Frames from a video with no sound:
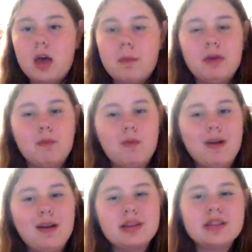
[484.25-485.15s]
But
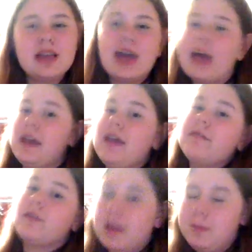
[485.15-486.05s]
World, they have
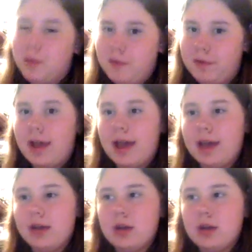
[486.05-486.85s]
the Great Movie Ride.